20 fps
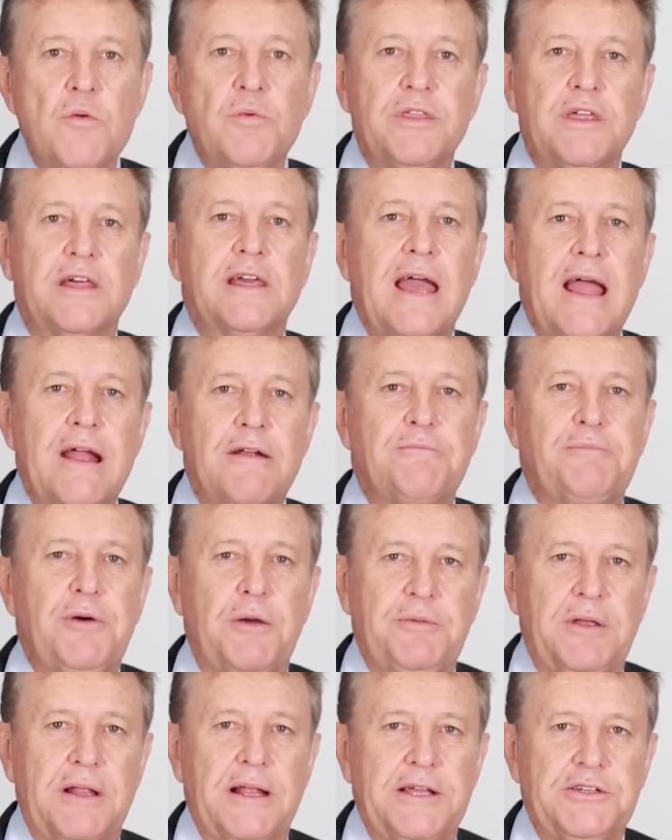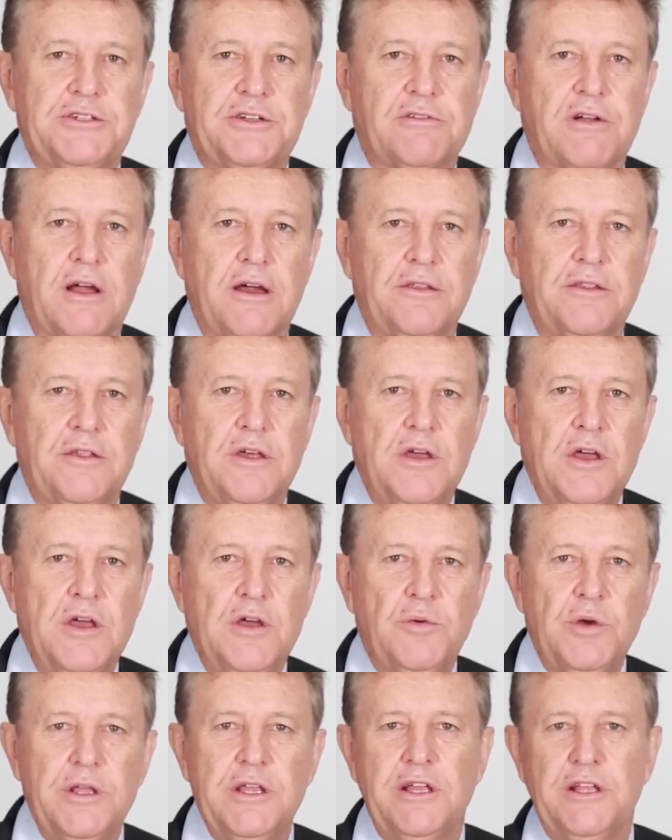With the current population
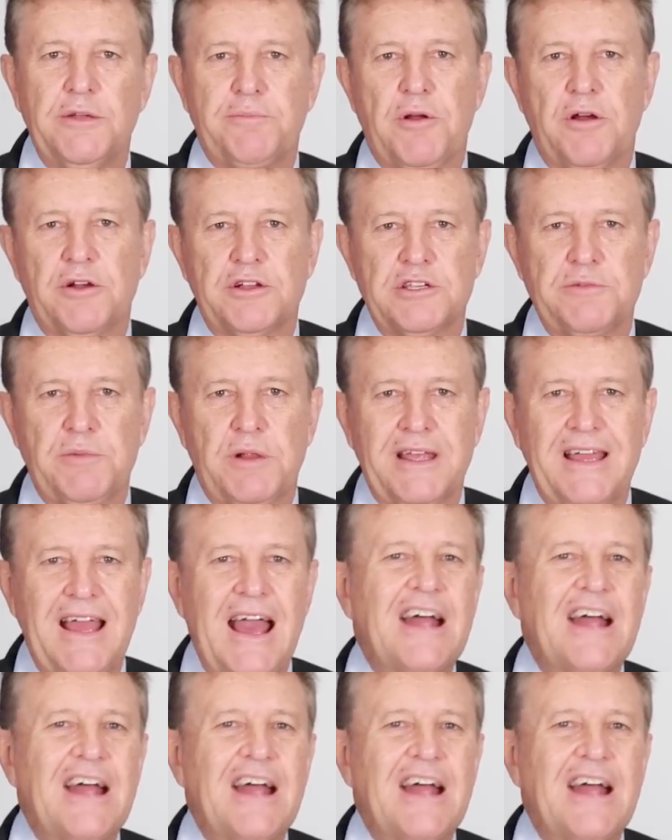growth, we need approximately